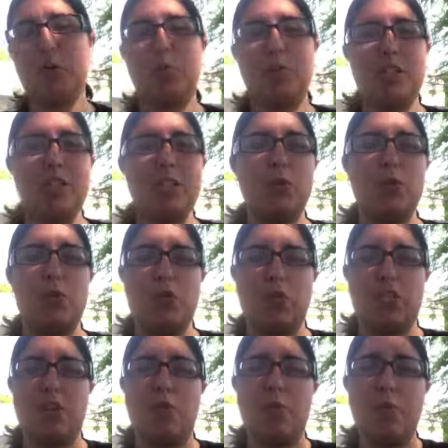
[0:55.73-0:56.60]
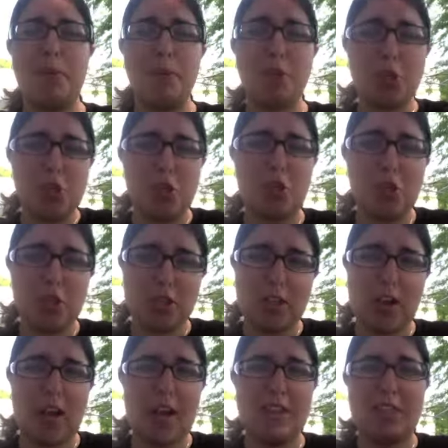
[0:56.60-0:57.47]
but this was just, they were both such good
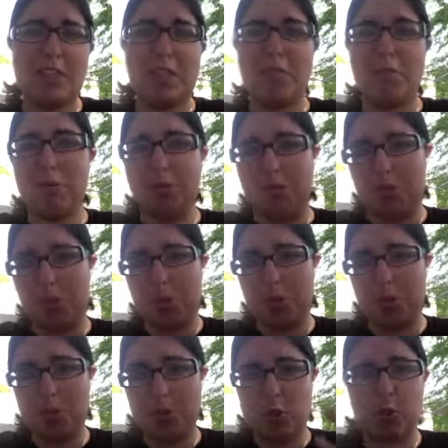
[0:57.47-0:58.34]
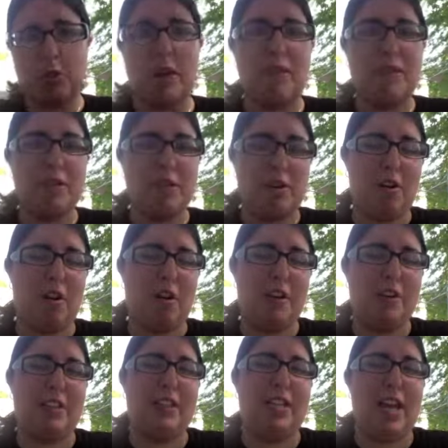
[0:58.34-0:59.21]
guys, and they both had so much love in their
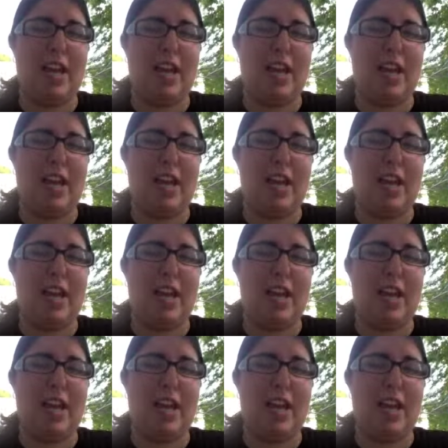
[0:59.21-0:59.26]
hearts,